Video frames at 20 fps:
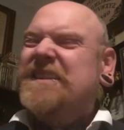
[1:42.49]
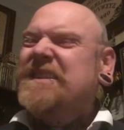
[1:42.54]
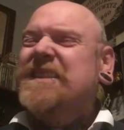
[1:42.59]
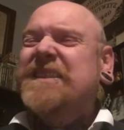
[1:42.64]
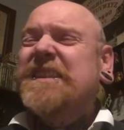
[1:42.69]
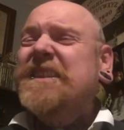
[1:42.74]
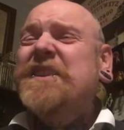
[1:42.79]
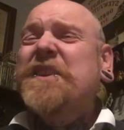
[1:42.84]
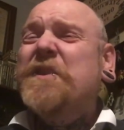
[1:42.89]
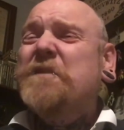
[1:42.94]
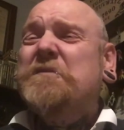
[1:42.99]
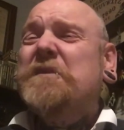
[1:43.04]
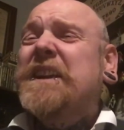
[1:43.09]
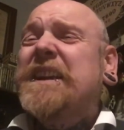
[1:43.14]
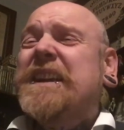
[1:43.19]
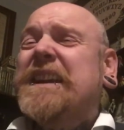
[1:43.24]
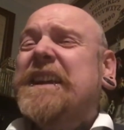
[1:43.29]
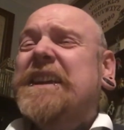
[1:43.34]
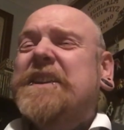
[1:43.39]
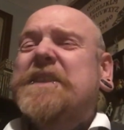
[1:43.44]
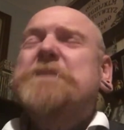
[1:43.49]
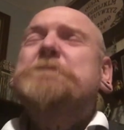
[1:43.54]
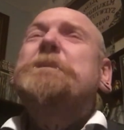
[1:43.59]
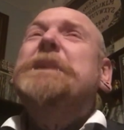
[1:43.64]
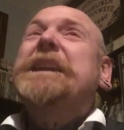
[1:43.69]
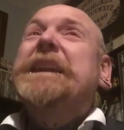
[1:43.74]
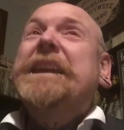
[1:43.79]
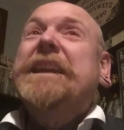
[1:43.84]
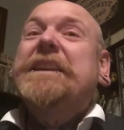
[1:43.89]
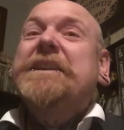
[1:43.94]
They're not really, because
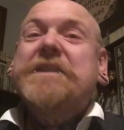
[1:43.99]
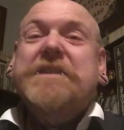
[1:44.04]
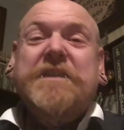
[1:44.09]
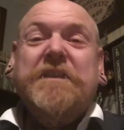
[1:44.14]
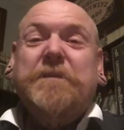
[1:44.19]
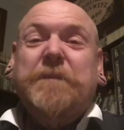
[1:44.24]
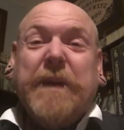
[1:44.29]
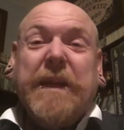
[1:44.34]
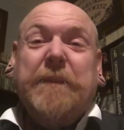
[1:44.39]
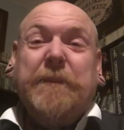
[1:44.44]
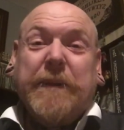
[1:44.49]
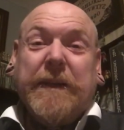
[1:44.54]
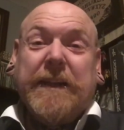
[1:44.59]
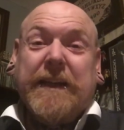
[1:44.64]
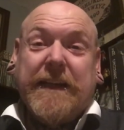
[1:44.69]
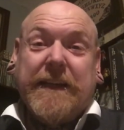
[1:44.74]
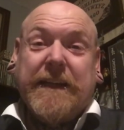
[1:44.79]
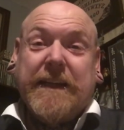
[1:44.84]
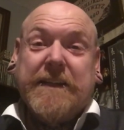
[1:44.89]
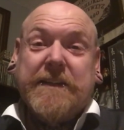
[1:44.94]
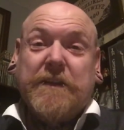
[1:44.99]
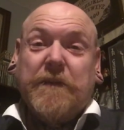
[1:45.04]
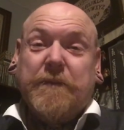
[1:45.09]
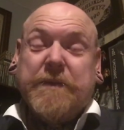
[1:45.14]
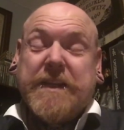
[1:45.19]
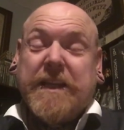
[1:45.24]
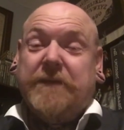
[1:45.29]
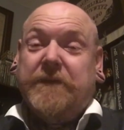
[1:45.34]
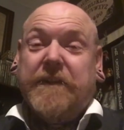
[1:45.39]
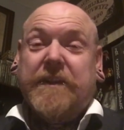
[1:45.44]
millions of people like S Club
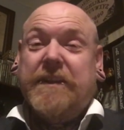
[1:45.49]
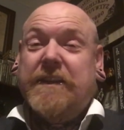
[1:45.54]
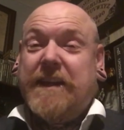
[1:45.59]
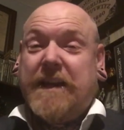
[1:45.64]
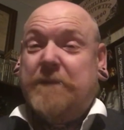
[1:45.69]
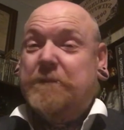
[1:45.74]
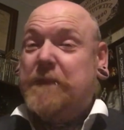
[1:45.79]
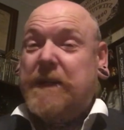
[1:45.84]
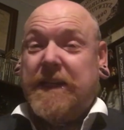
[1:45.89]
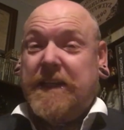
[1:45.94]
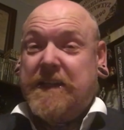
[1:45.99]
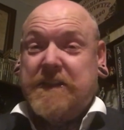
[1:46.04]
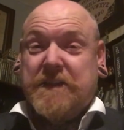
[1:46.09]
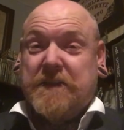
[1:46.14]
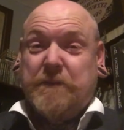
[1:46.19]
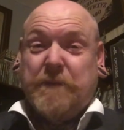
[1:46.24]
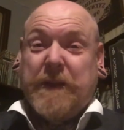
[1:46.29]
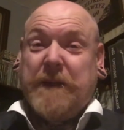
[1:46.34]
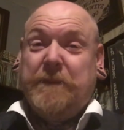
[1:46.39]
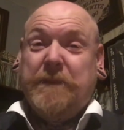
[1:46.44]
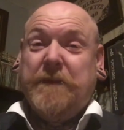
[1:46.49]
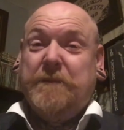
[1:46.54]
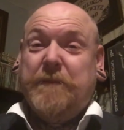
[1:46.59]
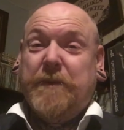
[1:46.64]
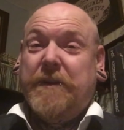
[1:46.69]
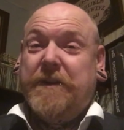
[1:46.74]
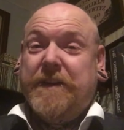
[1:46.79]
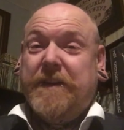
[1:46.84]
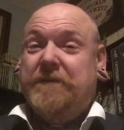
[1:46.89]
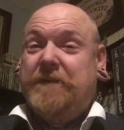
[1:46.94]
7 and millions of people have
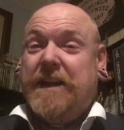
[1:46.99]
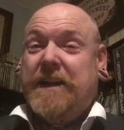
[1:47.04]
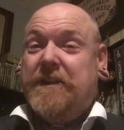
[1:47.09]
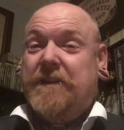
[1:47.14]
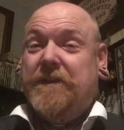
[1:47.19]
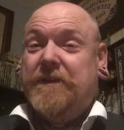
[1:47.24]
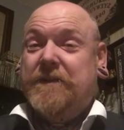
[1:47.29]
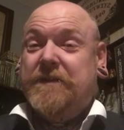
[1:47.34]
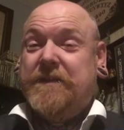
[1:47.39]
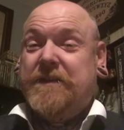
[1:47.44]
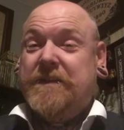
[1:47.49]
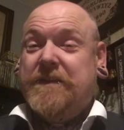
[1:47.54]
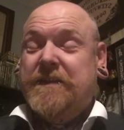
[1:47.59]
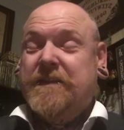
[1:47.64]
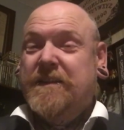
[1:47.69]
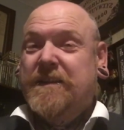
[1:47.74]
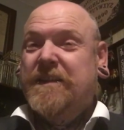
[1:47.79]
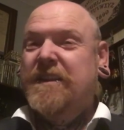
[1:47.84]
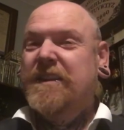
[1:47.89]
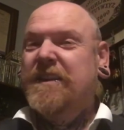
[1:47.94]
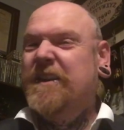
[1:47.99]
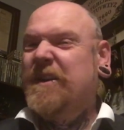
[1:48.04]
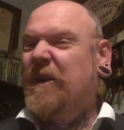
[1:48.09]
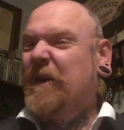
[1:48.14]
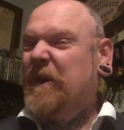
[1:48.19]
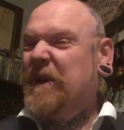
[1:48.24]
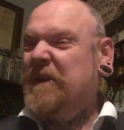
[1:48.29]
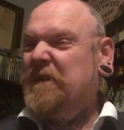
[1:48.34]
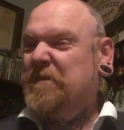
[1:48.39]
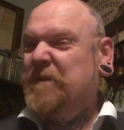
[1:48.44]
bought their records. Oh,
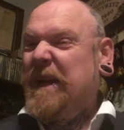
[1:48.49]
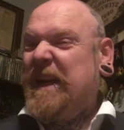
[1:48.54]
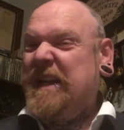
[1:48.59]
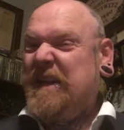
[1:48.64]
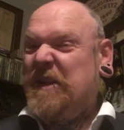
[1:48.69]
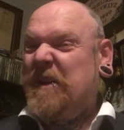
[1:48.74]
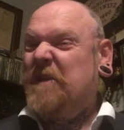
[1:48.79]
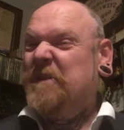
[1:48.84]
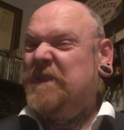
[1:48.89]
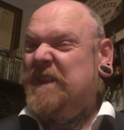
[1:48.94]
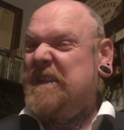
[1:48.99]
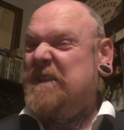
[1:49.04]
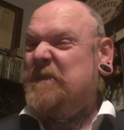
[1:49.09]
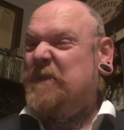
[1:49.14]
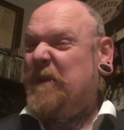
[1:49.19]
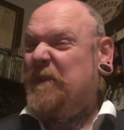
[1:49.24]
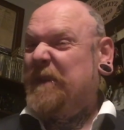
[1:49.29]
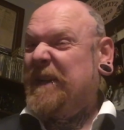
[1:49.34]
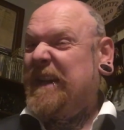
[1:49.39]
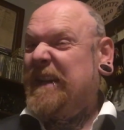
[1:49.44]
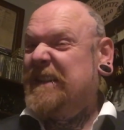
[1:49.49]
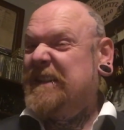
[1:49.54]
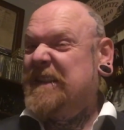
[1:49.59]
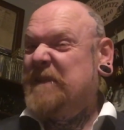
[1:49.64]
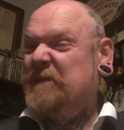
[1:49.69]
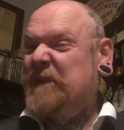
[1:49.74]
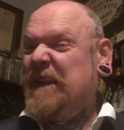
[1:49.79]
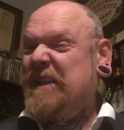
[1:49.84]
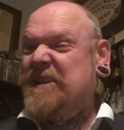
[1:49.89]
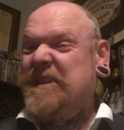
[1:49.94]
I love Bake Off. It's a proper guilty
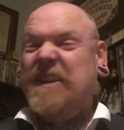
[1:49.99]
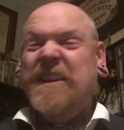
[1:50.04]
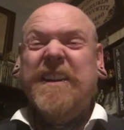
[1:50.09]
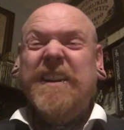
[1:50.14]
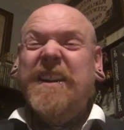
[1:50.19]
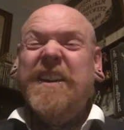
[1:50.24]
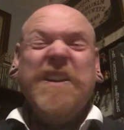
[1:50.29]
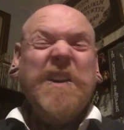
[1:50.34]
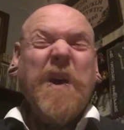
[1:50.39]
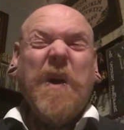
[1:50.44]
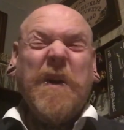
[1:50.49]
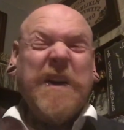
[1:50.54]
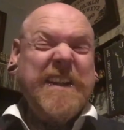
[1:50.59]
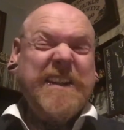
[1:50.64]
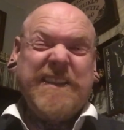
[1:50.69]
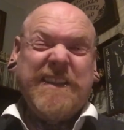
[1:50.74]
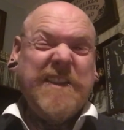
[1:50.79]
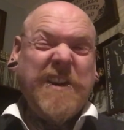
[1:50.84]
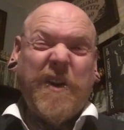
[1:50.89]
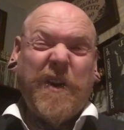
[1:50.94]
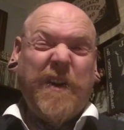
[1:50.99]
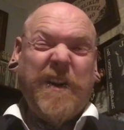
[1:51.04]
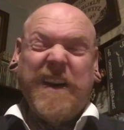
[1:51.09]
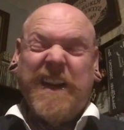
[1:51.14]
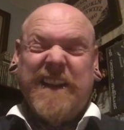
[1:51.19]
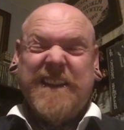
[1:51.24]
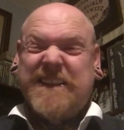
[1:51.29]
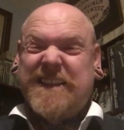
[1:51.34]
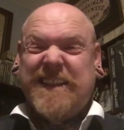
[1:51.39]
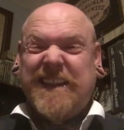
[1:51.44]
pleasure. No, it's not.
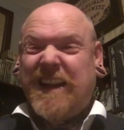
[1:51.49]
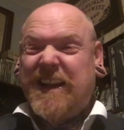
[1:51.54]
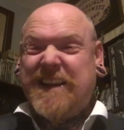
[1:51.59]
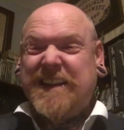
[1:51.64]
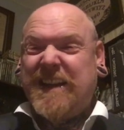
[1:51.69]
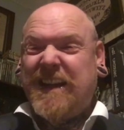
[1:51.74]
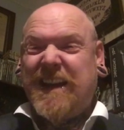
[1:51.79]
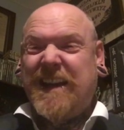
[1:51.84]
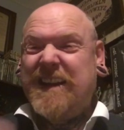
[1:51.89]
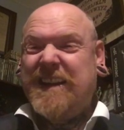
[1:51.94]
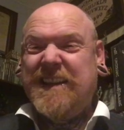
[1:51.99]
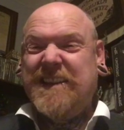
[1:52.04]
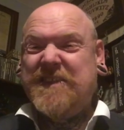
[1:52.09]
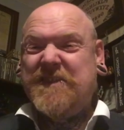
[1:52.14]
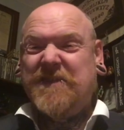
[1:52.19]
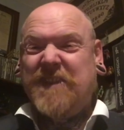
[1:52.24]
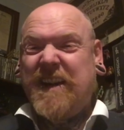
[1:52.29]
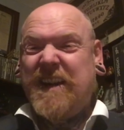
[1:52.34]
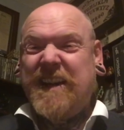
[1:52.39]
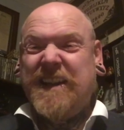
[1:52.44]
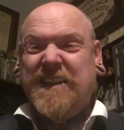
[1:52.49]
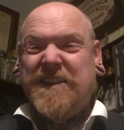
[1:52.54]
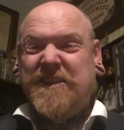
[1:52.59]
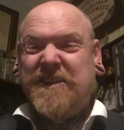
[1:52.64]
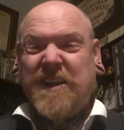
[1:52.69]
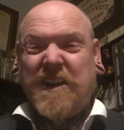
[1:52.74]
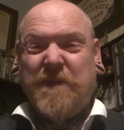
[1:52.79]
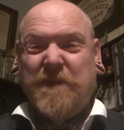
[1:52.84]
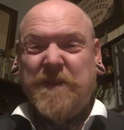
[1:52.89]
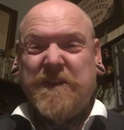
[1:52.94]
It's like the highest rated
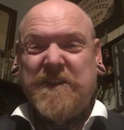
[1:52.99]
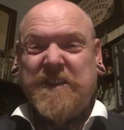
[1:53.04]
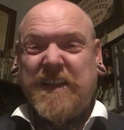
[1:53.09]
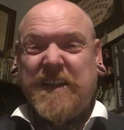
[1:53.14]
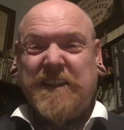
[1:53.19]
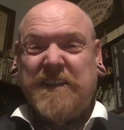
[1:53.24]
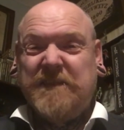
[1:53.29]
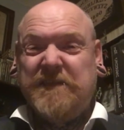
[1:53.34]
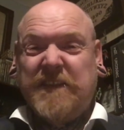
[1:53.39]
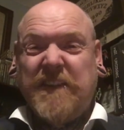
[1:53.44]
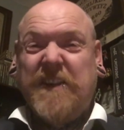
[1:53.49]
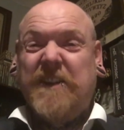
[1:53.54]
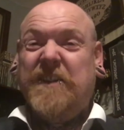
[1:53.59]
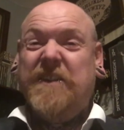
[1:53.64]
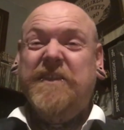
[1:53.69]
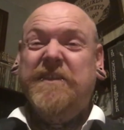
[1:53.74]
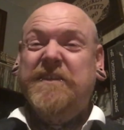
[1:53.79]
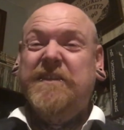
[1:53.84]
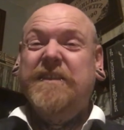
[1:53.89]
show on Channel 4.